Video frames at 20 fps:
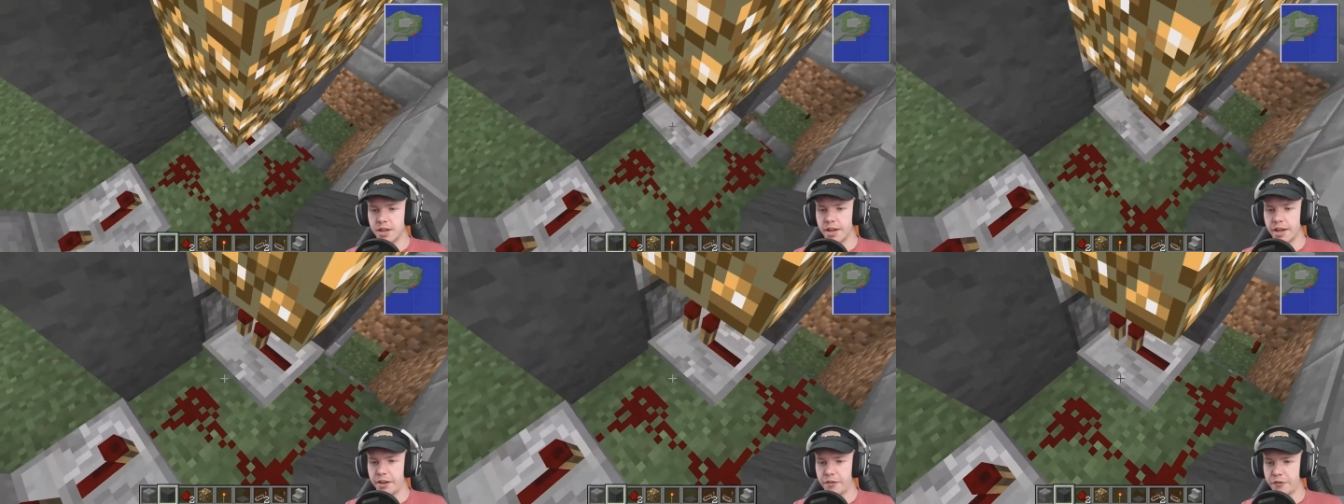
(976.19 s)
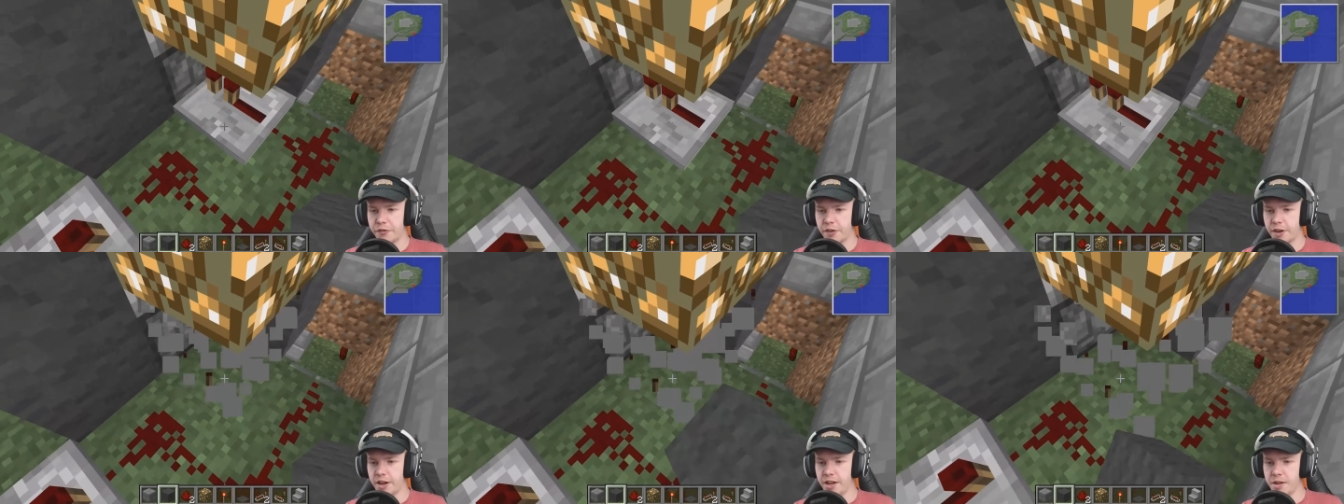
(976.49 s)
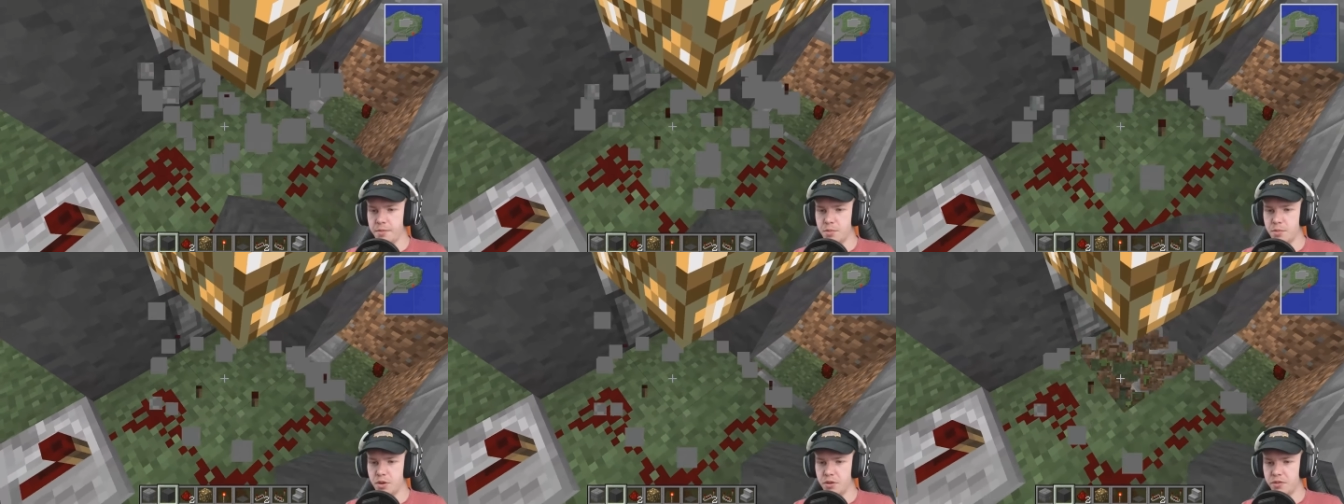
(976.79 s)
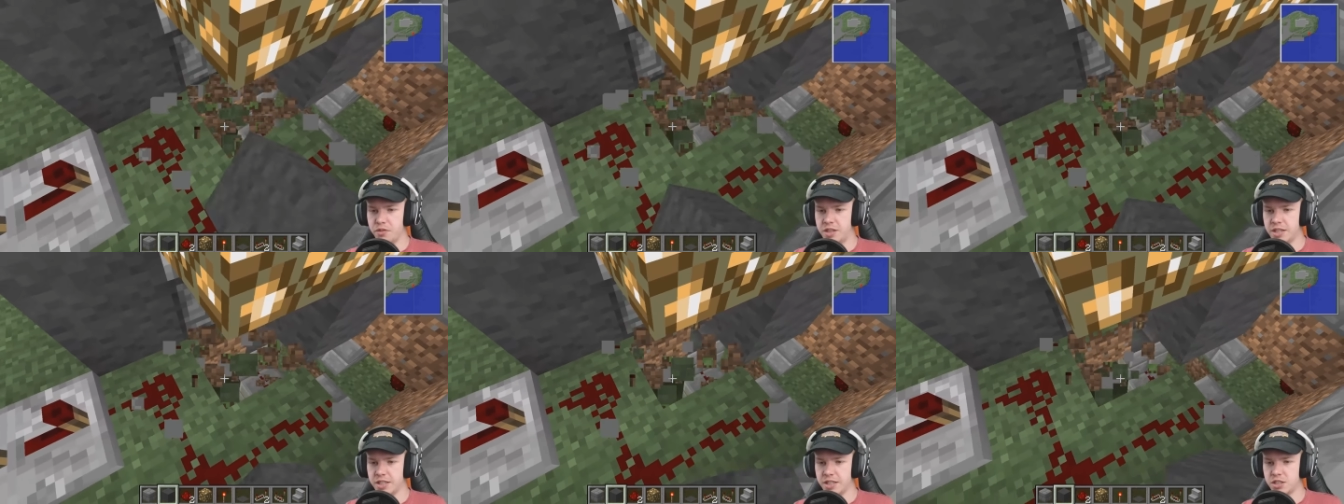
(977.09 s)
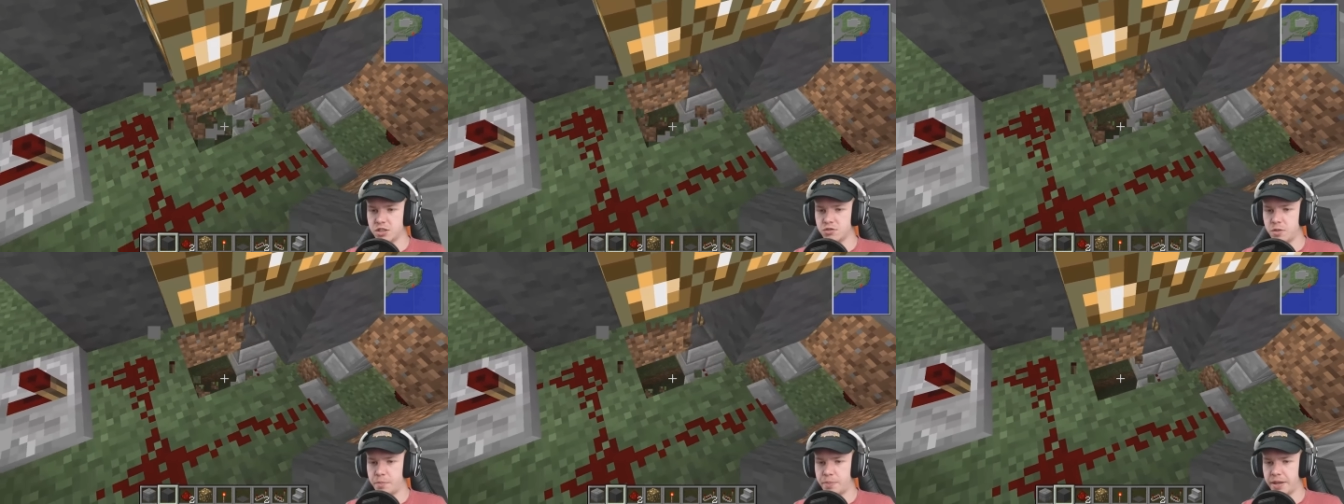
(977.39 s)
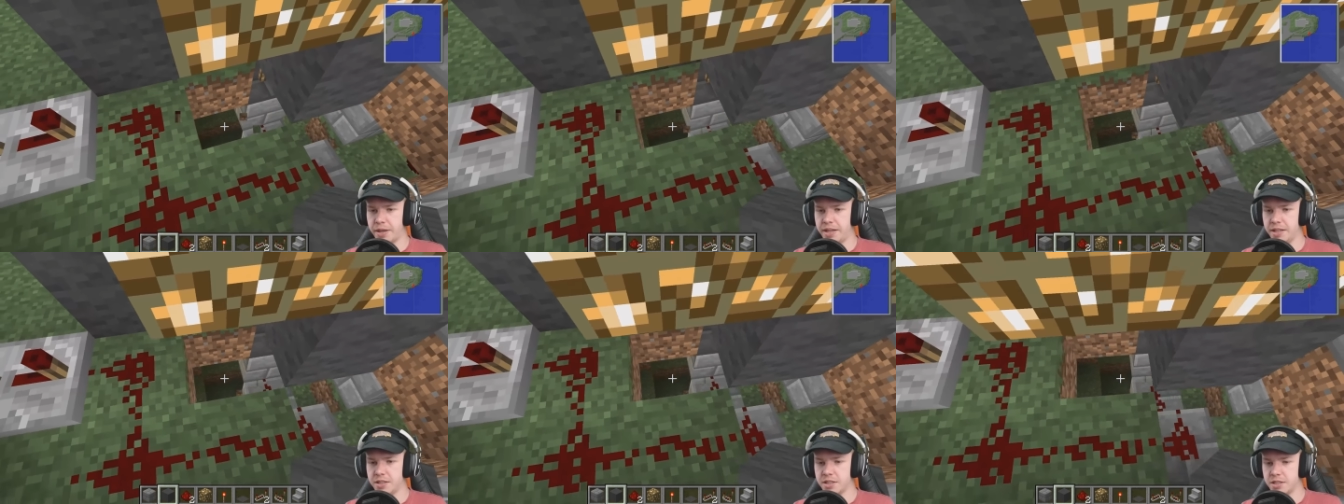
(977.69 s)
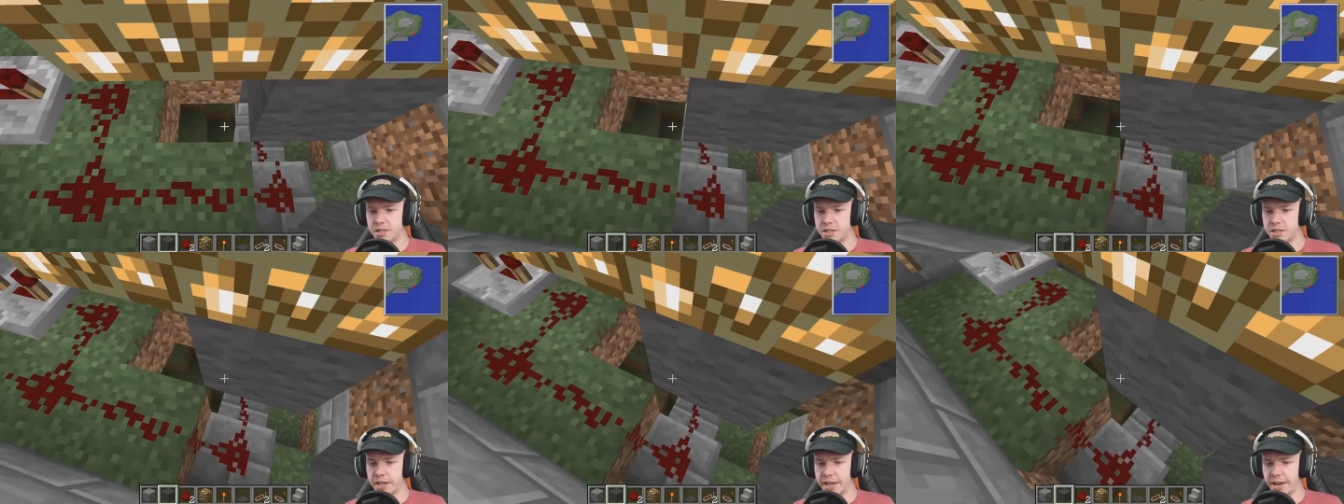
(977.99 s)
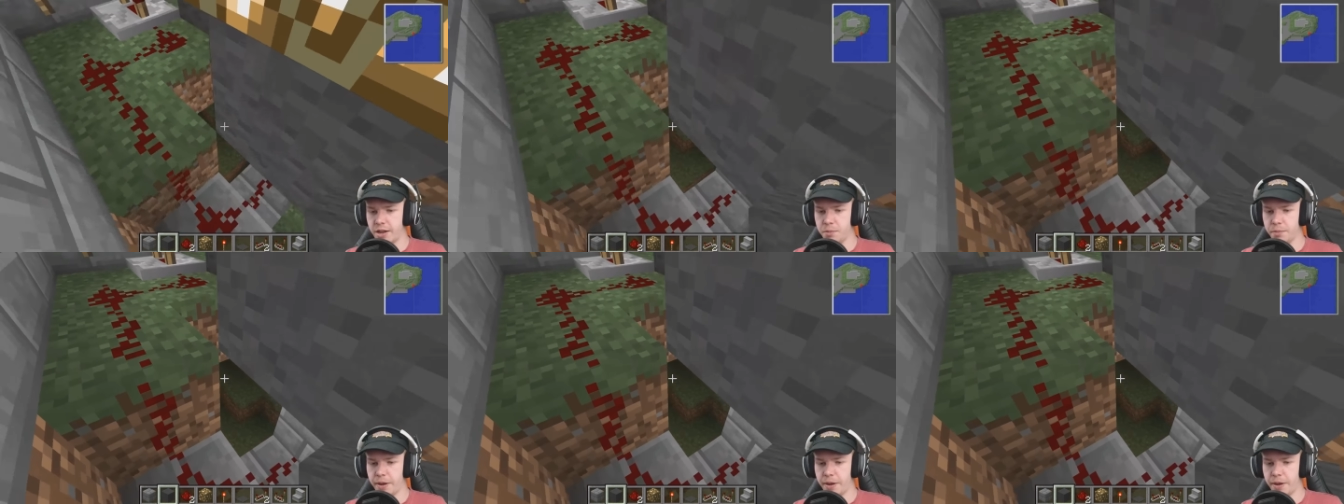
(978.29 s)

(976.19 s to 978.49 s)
If I move this repeater down